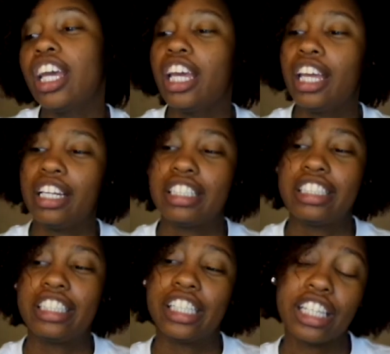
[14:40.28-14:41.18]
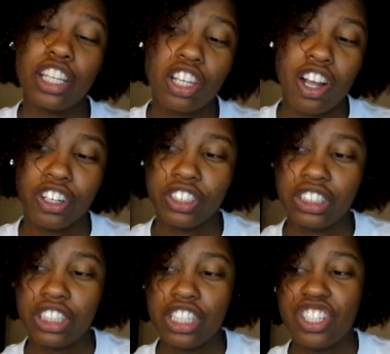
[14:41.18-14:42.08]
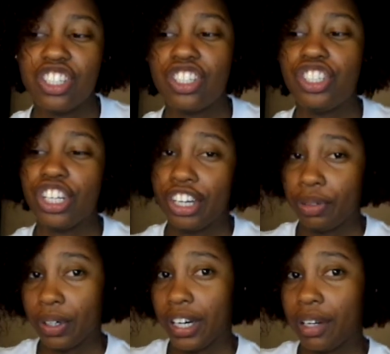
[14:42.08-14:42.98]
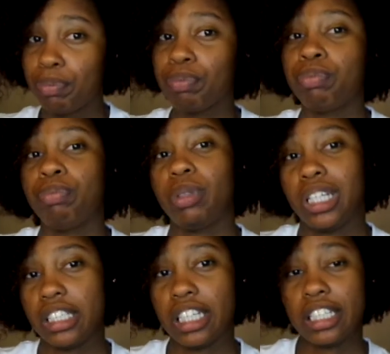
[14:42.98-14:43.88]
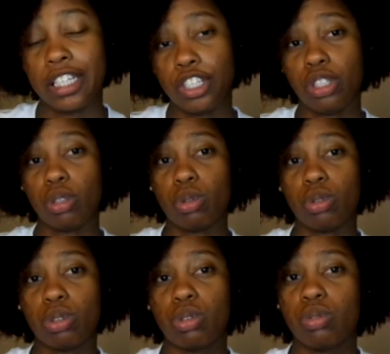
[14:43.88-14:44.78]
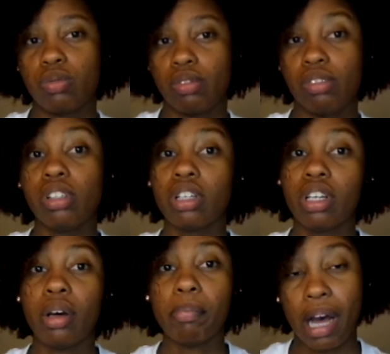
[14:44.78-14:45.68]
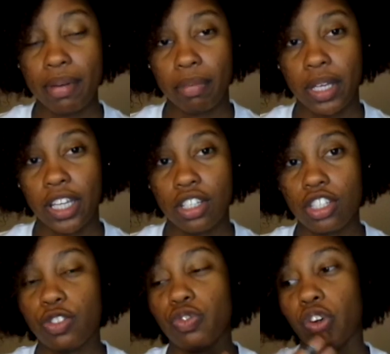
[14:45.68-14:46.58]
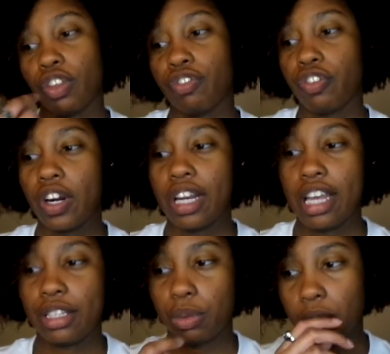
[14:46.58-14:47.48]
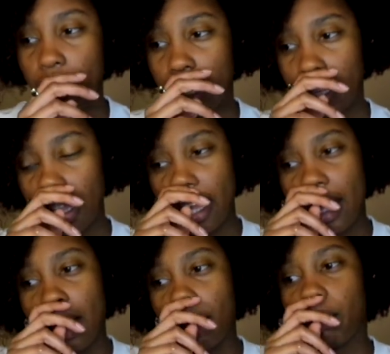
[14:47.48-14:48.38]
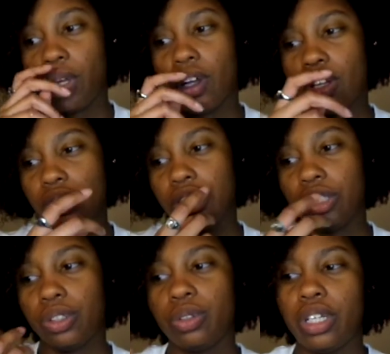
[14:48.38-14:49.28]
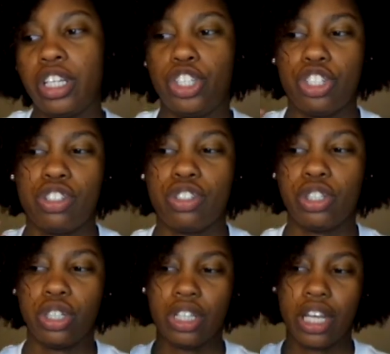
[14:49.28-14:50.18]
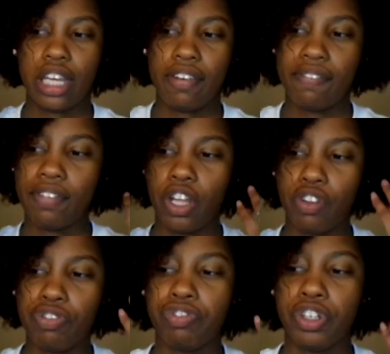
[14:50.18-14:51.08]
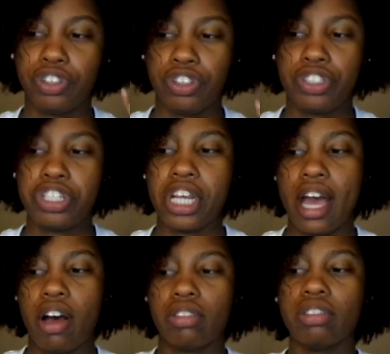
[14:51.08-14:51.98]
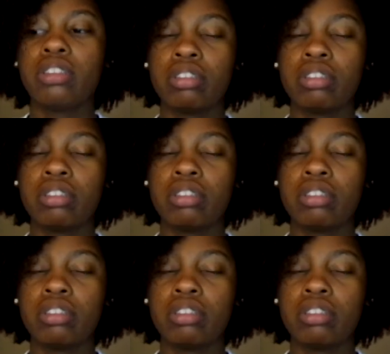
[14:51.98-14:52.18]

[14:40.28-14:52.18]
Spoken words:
it did get longer since January because I did use bobby pins for the front as well. But also, it just looked like it fell further down